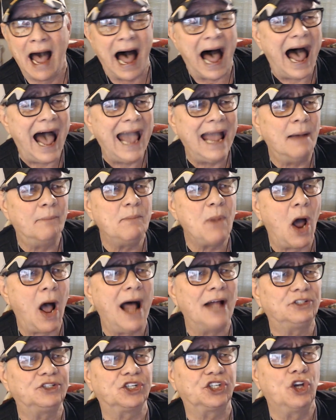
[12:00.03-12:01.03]
am not
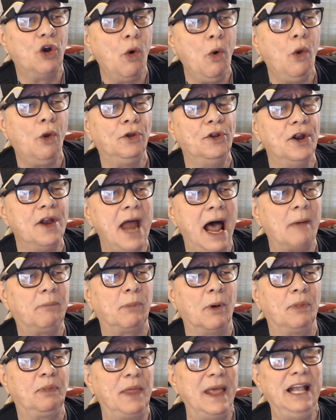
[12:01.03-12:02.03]
schooled enough
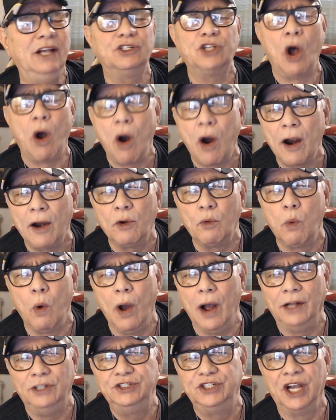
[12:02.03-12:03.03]
with these
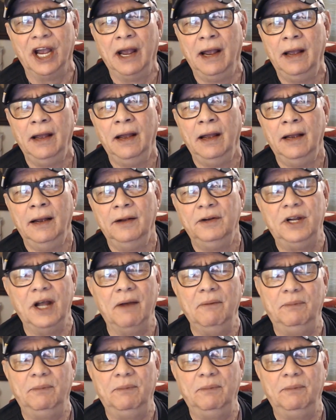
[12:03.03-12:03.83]
hardwoods I've